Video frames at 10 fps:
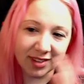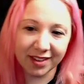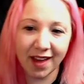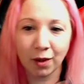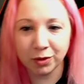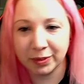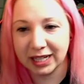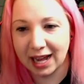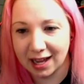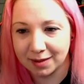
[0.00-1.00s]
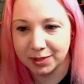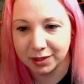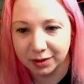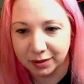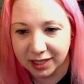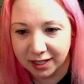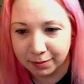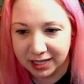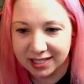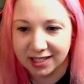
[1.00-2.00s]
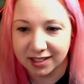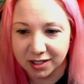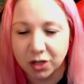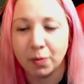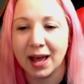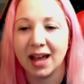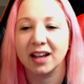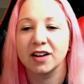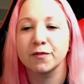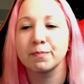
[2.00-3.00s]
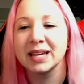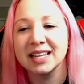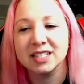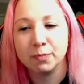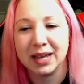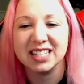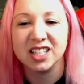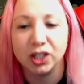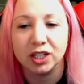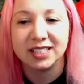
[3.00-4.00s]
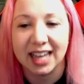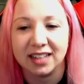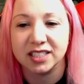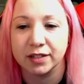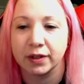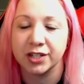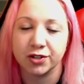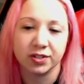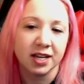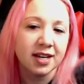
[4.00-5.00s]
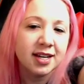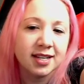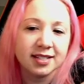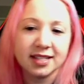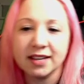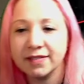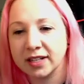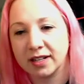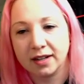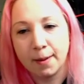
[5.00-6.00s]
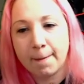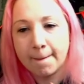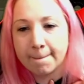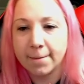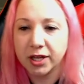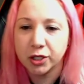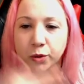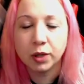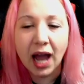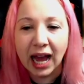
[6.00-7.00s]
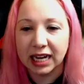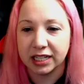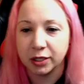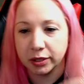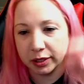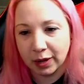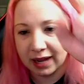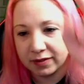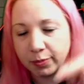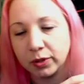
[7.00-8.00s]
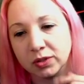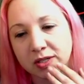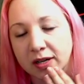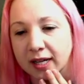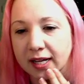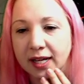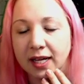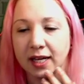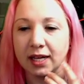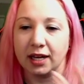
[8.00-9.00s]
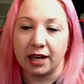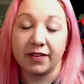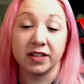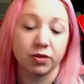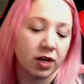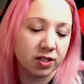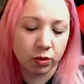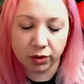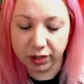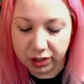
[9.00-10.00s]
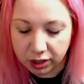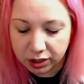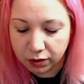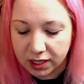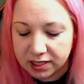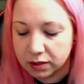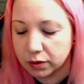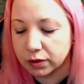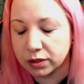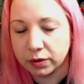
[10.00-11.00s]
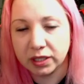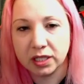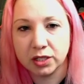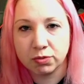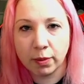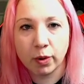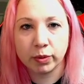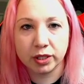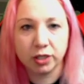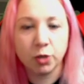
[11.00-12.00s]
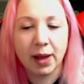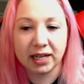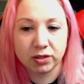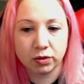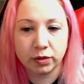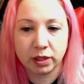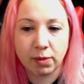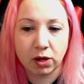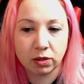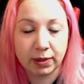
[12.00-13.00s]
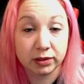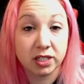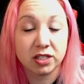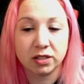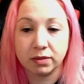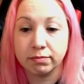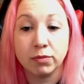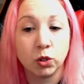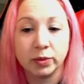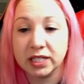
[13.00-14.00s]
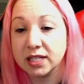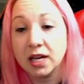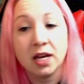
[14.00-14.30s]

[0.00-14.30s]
That would be absolutely amazing. A two-pack of Pink Space and Lost Galaxy Rangers. Steven, you got it. You have the pulse on it. And that's great. So it's crazy. So they're doing these. Remember, with the two packs, they're doing them all about these moments.